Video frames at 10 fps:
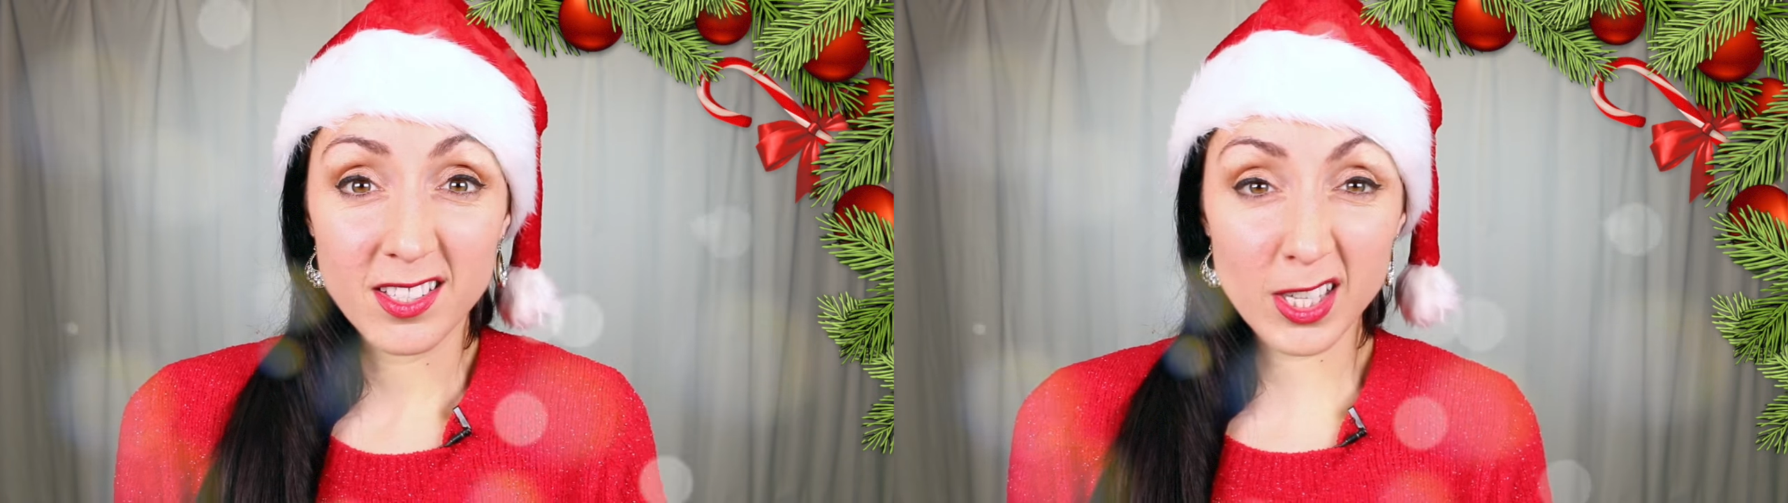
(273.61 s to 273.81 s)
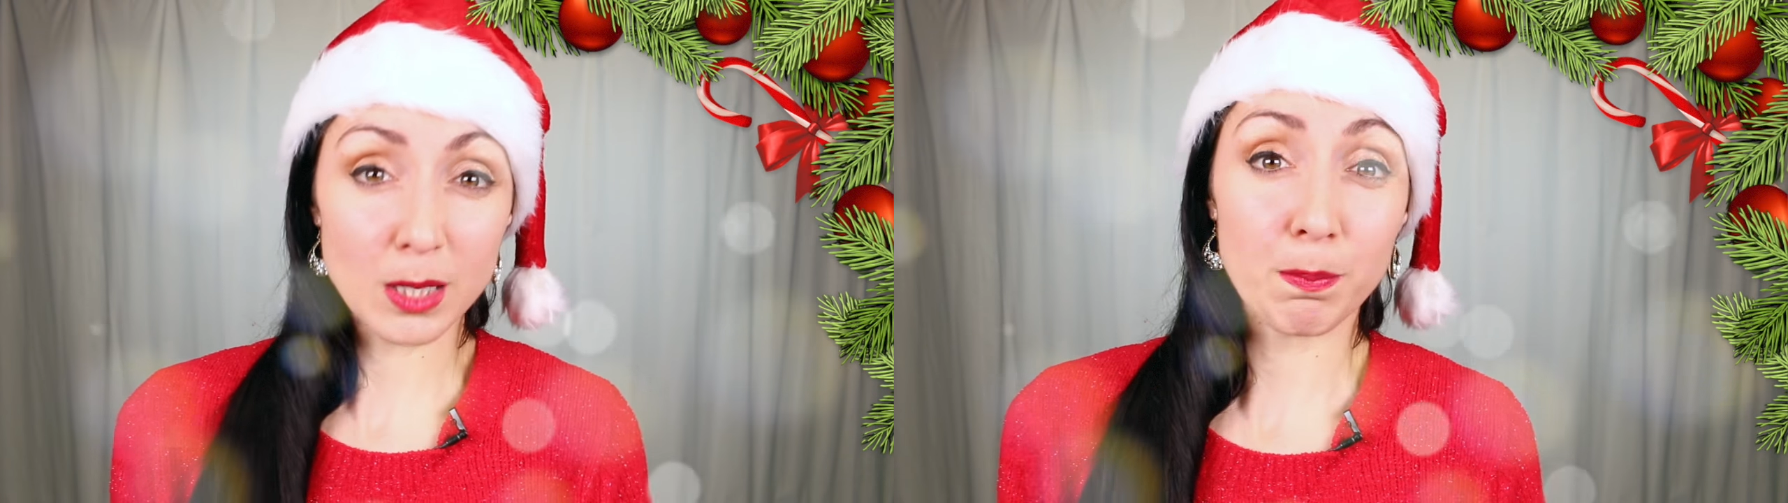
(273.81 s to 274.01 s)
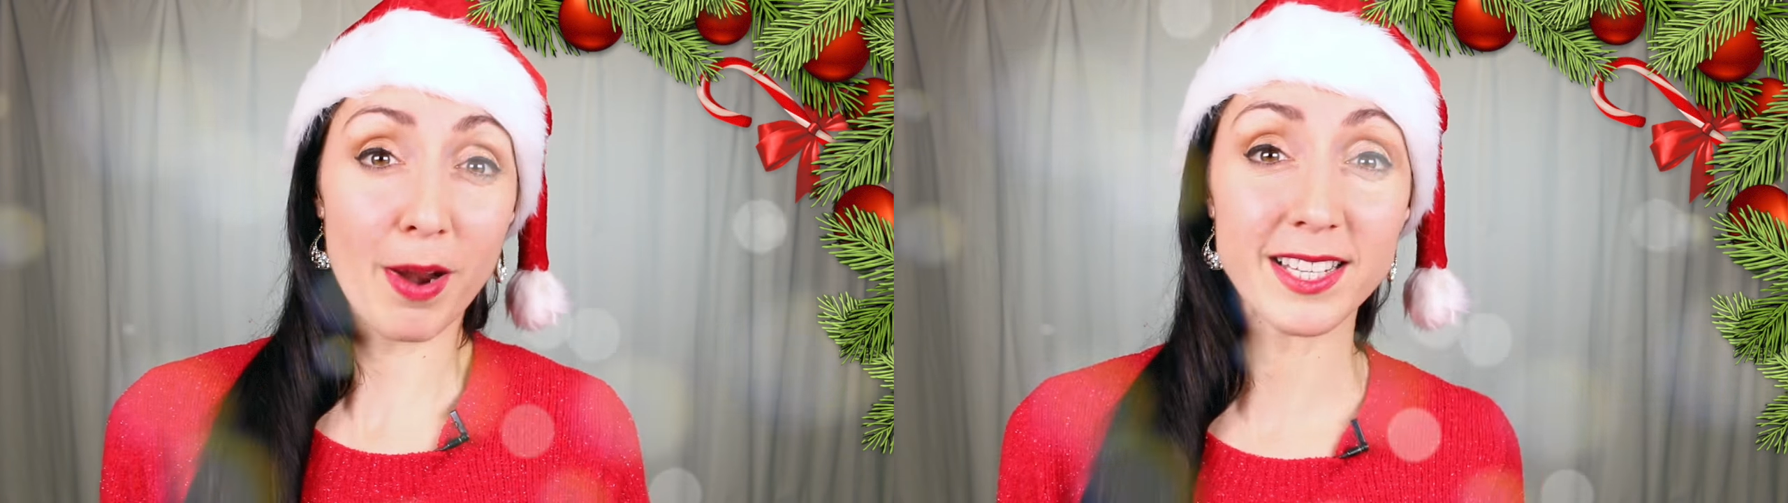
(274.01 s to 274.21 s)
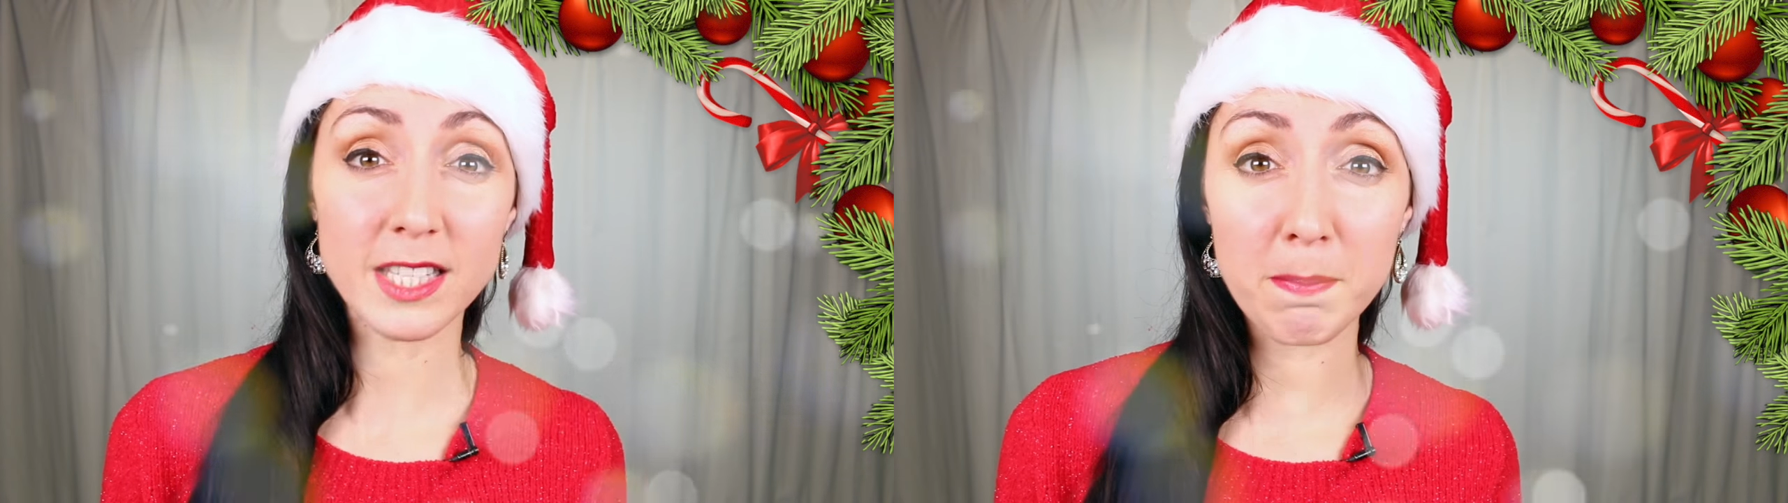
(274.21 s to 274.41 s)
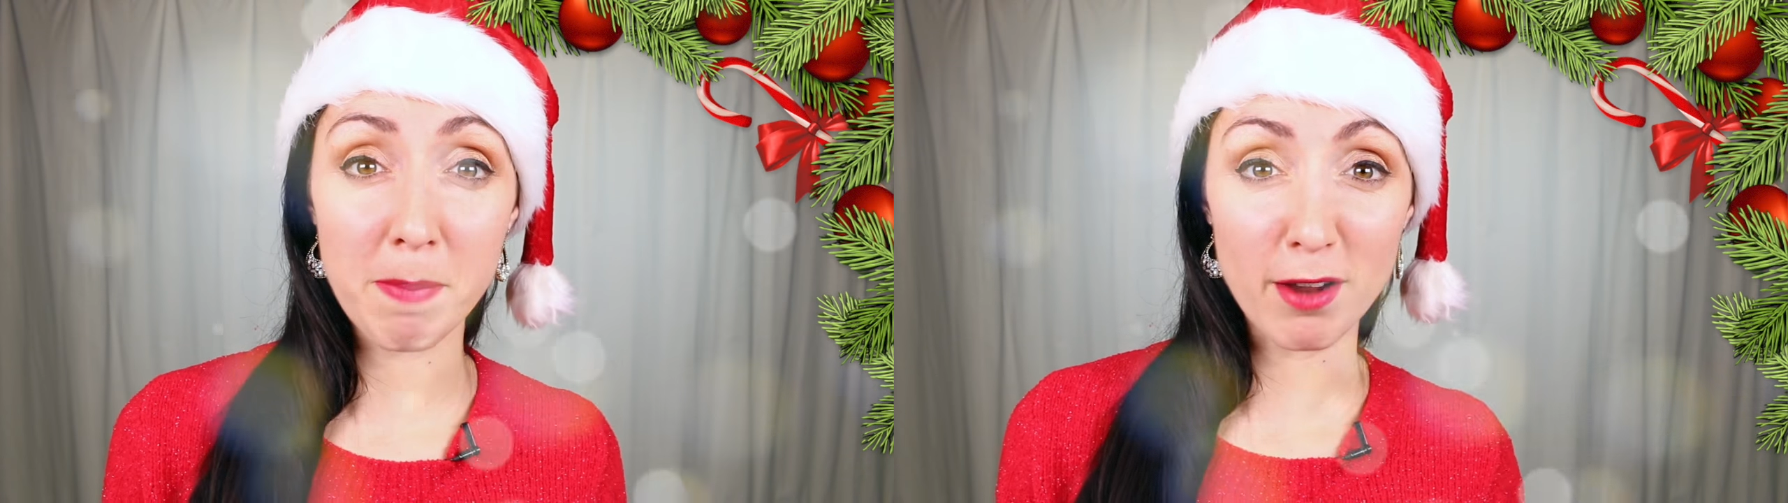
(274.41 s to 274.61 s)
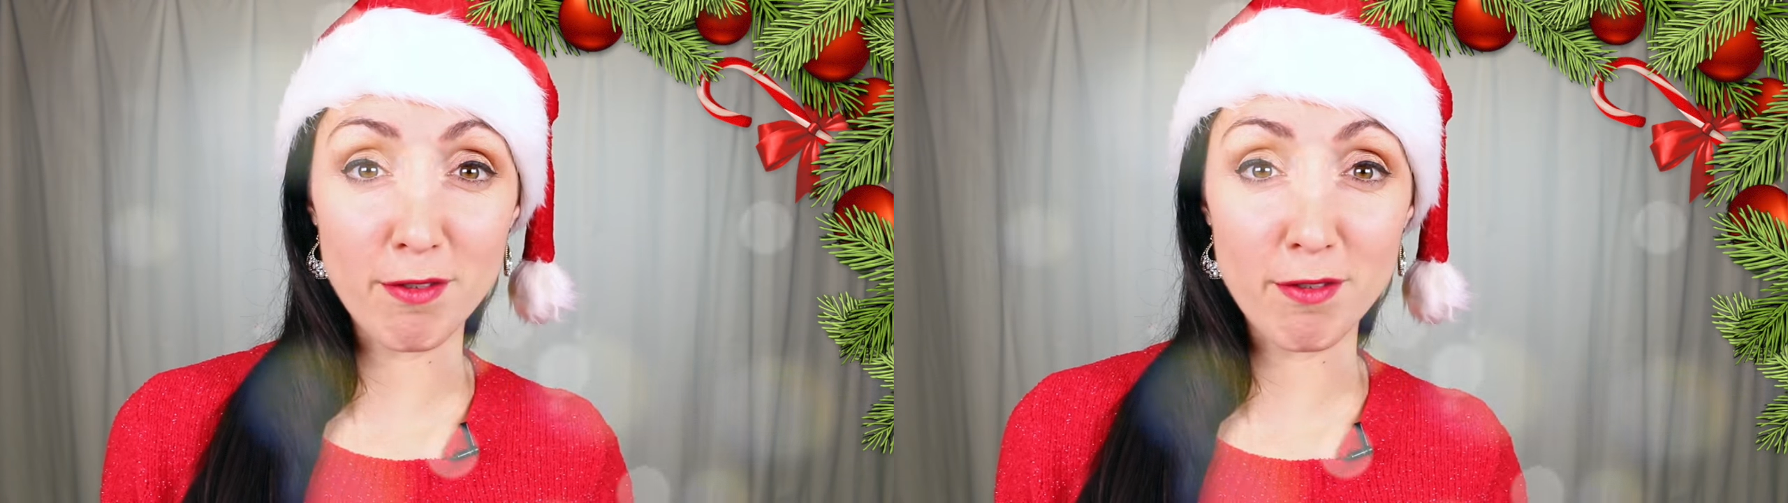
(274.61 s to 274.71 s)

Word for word: just press the big